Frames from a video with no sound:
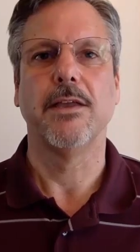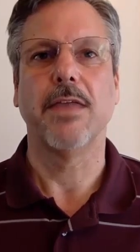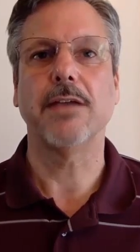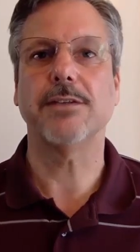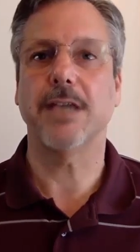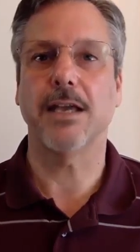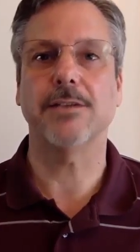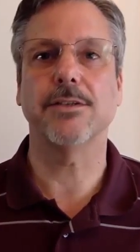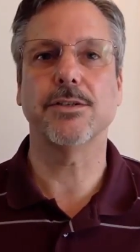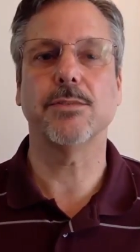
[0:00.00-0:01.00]
Thanks to
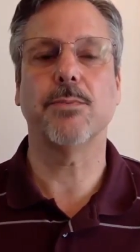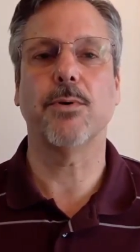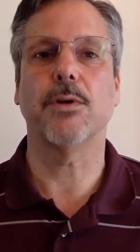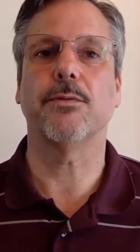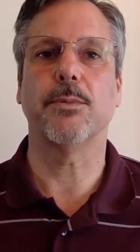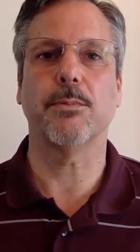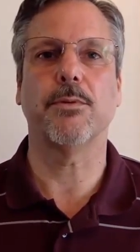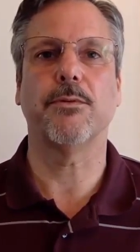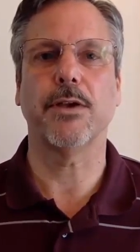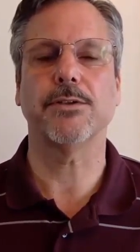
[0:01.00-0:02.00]
excellent support from the
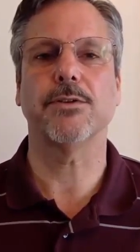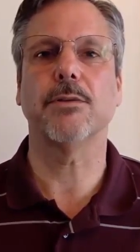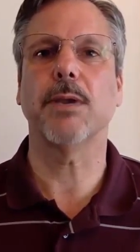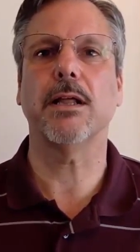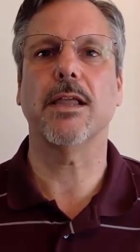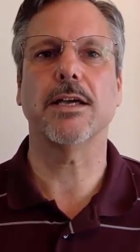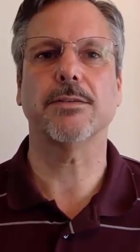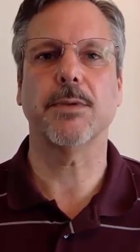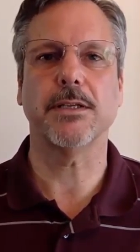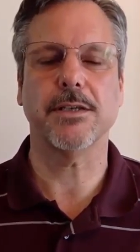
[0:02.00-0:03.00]
professor and my
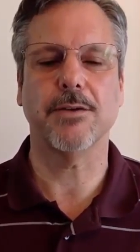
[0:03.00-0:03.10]
classmates,